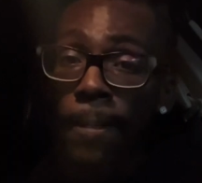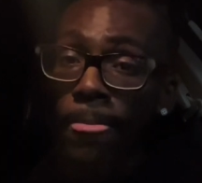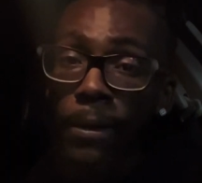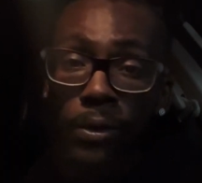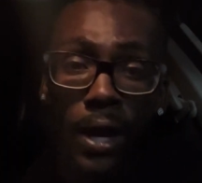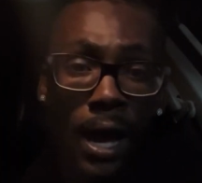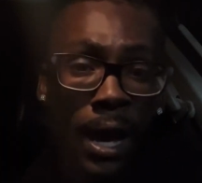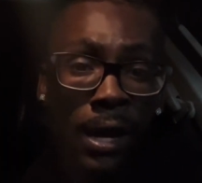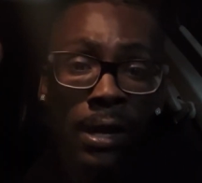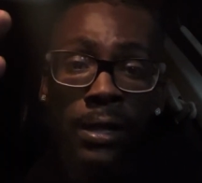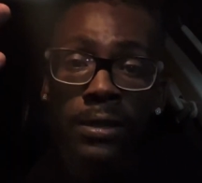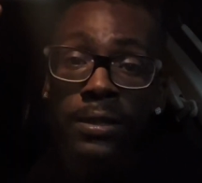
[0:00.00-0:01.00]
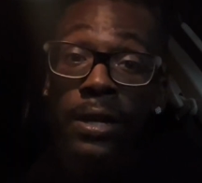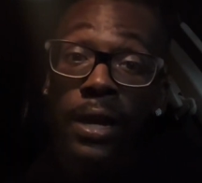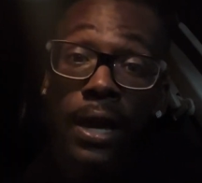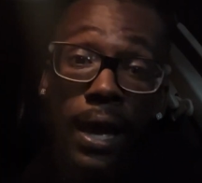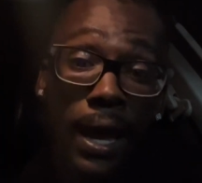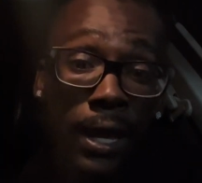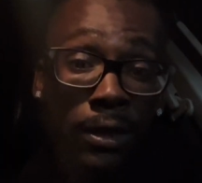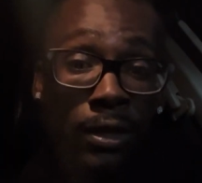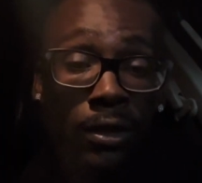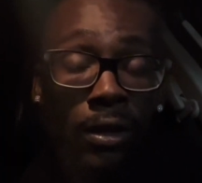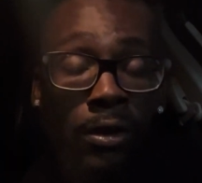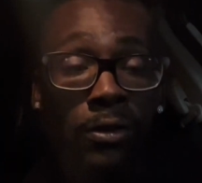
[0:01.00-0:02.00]
through the highs and the
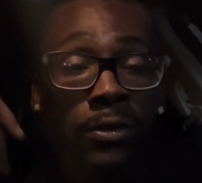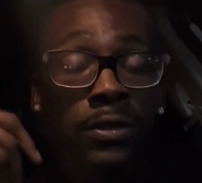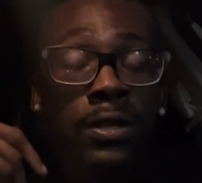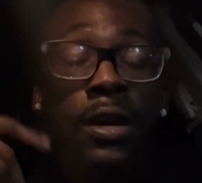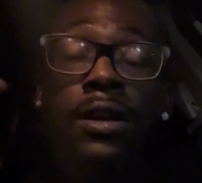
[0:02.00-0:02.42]
lows.